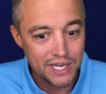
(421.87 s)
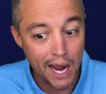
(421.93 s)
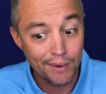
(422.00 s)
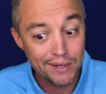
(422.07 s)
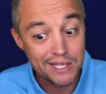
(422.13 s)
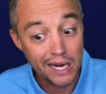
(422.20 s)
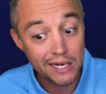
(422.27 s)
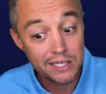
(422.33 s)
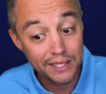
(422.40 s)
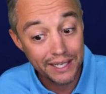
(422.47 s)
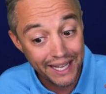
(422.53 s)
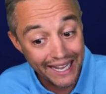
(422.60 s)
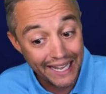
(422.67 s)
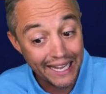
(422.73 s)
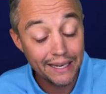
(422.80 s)
I was actually
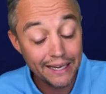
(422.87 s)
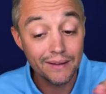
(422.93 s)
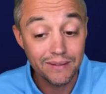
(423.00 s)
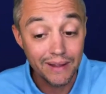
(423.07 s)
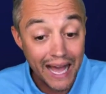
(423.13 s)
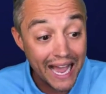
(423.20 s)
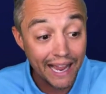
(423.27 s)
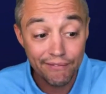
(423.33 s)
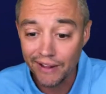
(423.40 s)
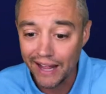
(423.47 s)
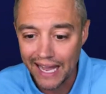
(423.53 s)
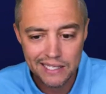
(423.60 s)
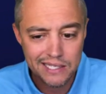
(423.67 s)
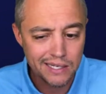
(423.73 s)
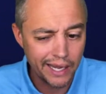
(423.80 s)
in live
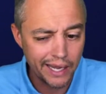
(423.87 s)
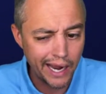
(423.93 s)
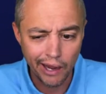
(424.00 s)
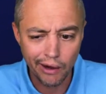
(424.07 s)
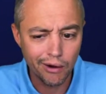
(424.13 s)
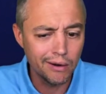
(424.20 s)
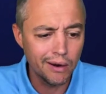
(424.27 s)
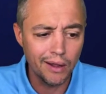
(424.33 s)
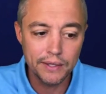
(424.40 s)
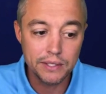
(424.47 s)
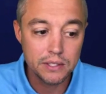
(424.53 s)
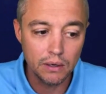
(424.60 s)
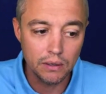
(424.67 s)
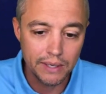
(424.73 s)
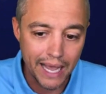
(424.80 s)
last night, I heard all this
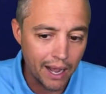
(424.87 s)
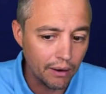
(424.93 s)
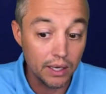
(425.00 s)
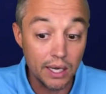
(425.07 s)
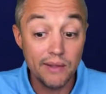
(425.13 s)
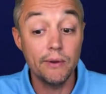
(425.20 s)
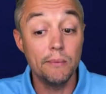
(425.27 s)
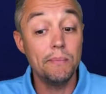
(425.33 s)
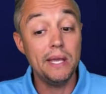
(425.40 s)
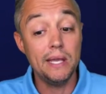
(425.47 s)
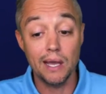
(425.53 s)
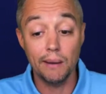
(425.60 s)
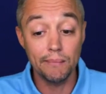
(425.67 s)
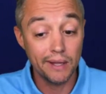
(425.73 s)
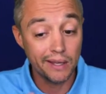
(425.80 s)
go down. And even me,
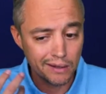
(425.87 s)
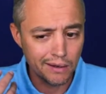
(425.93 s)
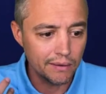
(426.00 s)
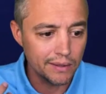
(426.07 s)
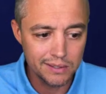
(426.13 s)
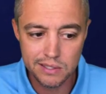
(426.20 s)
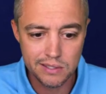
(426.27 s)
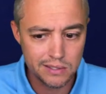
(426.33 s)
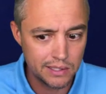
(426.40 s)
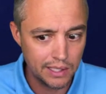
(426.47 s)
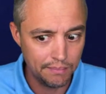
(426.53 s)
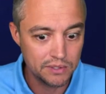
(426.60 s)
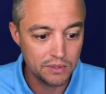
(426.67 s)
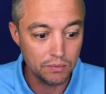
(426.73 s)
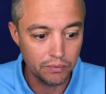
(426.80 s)
I'm like, oh, this
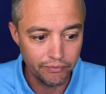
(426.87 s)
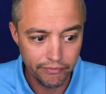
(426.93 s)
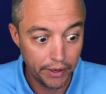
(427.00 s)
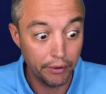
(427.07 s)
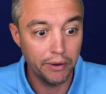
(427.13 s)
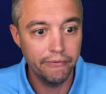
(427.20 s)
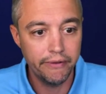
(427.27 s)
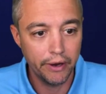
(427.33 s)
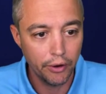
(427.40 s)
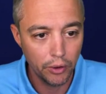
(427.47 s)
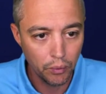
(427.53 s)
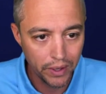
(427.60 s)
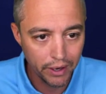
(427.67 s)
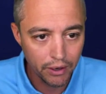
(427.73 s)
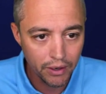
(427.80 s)
seems very, very
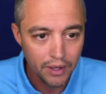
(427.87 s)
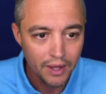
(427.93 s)
weird.